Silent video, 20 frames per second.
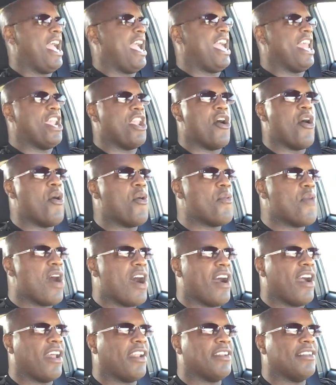And no
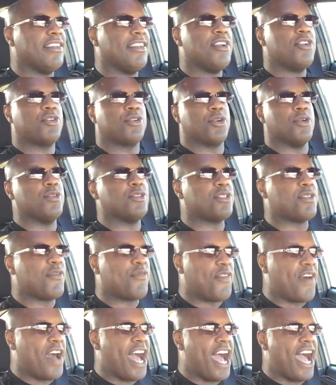one
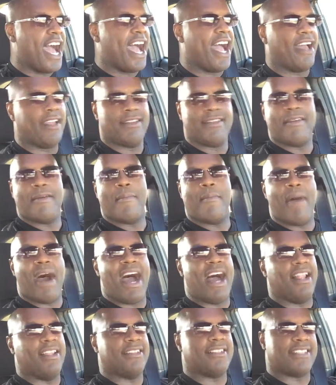crucified
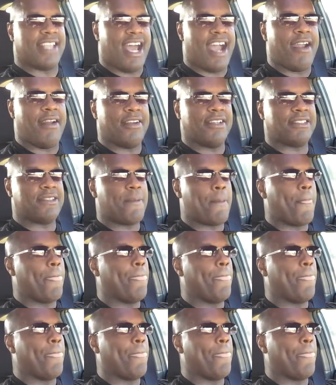Miley Cyrus.